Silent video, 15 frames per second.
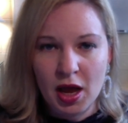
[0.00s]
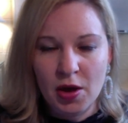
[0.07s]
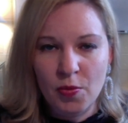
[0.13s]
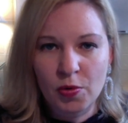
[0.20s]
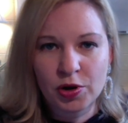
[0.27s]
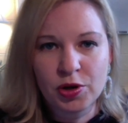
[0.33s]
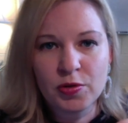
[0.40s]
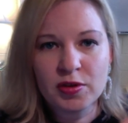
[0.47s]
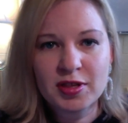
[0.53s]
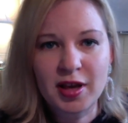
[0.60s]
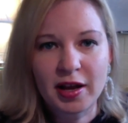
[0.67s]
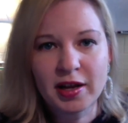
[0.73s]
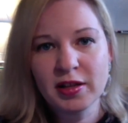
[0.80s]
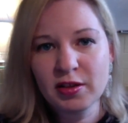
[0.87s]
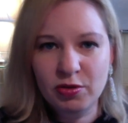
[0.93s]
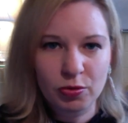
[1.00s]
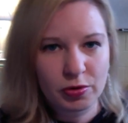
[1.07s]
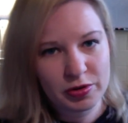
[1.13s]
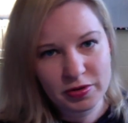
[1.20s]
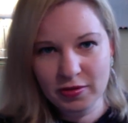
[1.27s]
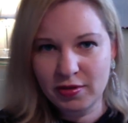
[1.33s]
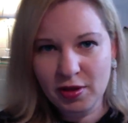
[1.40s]
where you cite
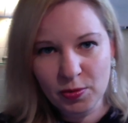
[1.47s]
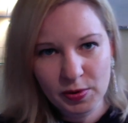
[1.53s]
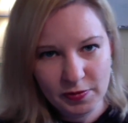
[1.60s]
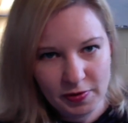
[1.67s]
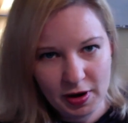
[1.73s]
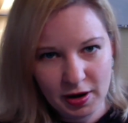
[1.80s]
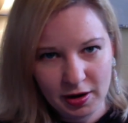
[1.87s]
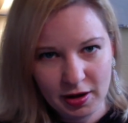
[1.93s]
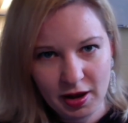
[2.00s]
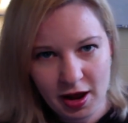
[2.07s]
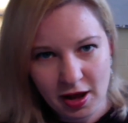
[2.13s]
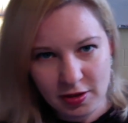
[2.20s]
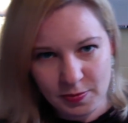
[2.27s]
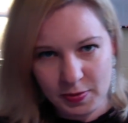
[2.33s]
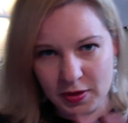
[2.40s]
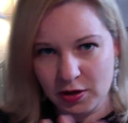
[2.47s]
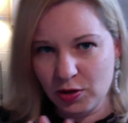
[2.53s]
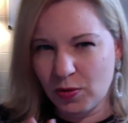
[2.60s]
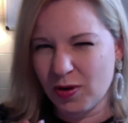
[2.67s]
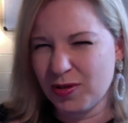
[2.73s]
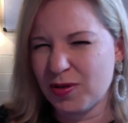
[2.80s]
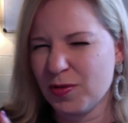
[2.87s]
sources that we've read in class, but then you
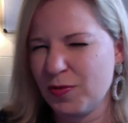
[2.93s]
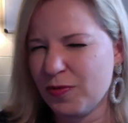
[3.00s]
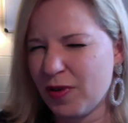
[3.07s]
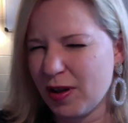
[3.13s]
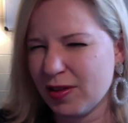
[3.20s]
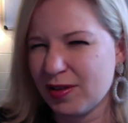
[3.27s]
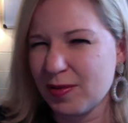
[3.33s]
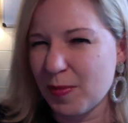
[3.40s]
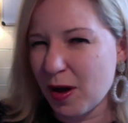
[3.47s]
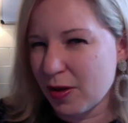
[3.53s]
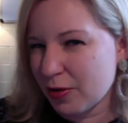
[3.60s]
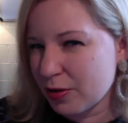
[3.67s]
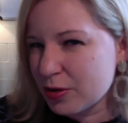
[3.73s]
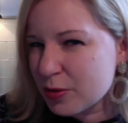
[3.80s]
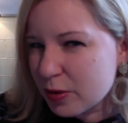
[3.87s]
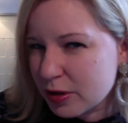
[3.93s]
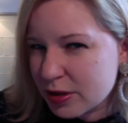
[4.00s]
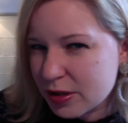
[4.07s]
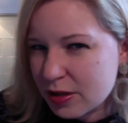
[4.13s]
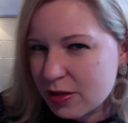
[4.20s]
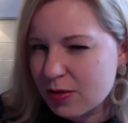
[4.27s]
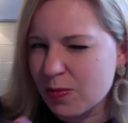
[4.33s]
also find some other
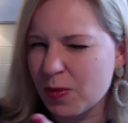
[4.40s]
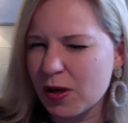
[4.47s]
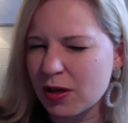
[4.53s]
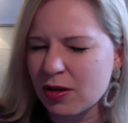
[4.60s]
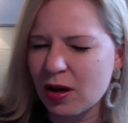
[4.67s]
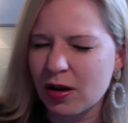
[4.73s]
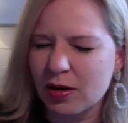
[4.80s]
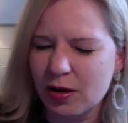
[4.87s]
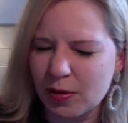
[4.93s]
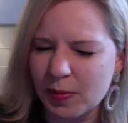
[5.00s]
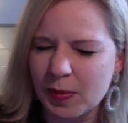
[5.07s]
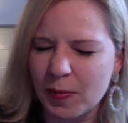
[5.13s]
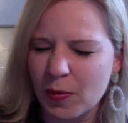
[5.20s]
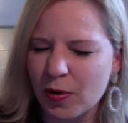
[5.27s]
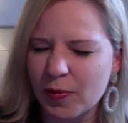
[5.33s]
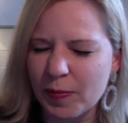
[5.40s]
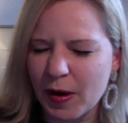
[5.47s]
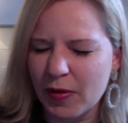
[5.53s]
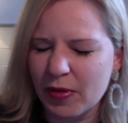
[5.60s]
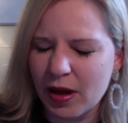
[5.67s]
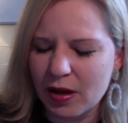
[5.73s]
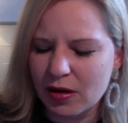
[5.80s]
sources, and we can talk a little bit more
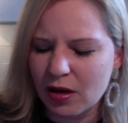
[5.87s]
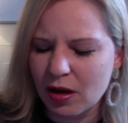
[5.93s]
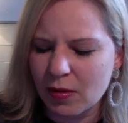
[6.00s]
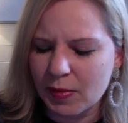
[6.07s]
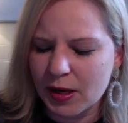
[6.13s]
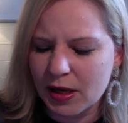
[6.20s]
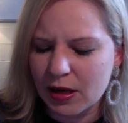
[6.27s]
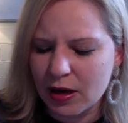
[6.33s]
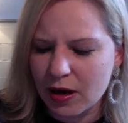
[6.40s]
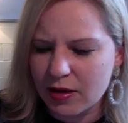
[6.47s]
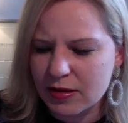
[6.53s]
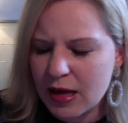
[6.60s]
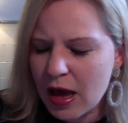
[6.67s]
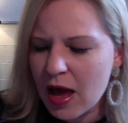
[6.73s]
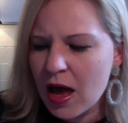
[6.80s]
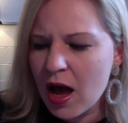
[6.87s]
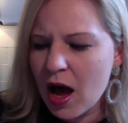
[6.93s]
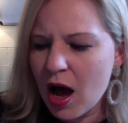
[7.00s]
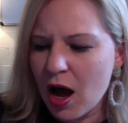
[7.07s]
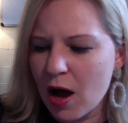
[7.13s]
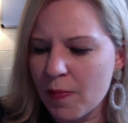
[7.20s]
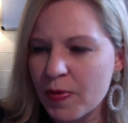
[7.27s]
about that in class,
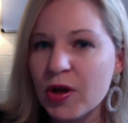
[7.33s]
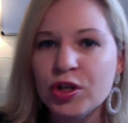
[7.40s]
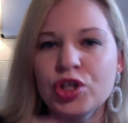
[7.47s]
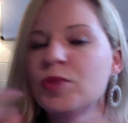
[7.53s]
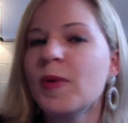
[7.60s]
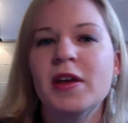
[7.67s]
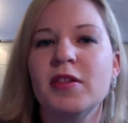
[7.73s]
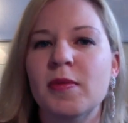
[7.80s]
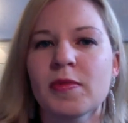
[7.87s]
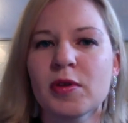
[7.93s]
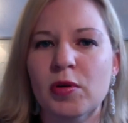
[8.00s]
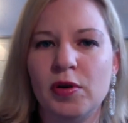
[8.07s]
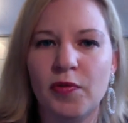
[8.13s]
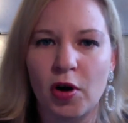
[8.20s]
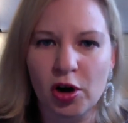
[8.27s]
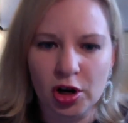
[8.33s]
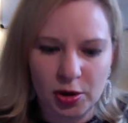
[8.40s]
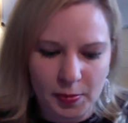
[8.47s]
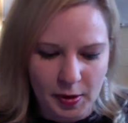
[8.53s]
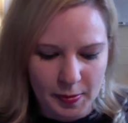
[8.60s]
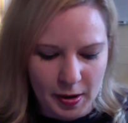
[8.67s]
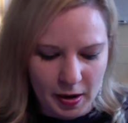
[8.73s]
to make some sort of
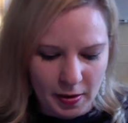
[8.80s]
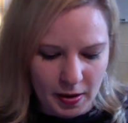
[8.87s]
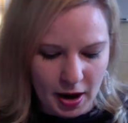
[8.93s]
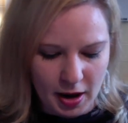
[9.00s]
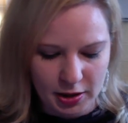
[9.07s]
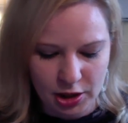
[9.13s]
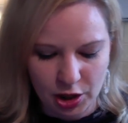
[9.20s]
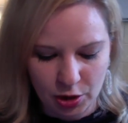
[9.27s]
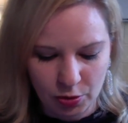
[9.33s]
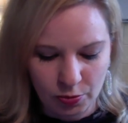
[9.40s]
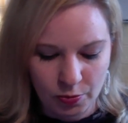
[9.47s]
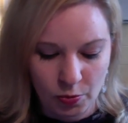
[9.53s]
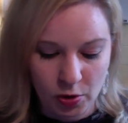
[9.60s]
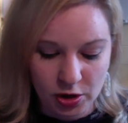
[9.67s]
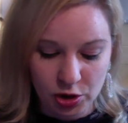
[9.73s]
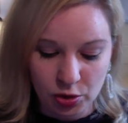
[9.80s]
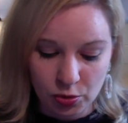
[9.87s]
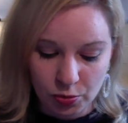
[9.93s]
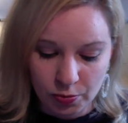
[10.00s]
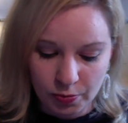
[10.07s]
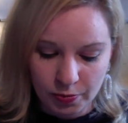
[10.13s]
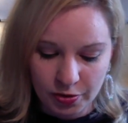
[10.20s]
argument about, you know, what you
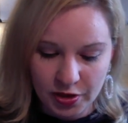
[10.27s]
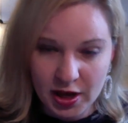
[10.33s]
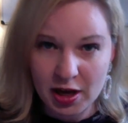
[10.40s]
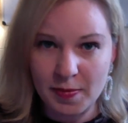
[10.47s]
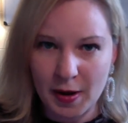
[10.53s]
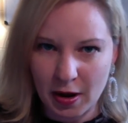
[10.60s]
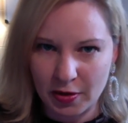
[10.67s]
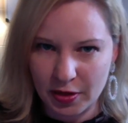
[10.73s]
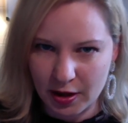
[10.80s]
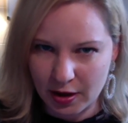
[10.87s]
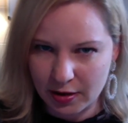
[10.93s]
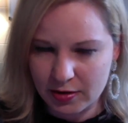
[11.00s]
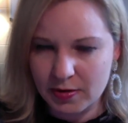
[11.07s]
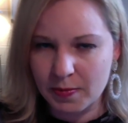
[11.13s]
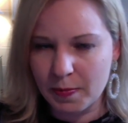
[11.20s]
think about things.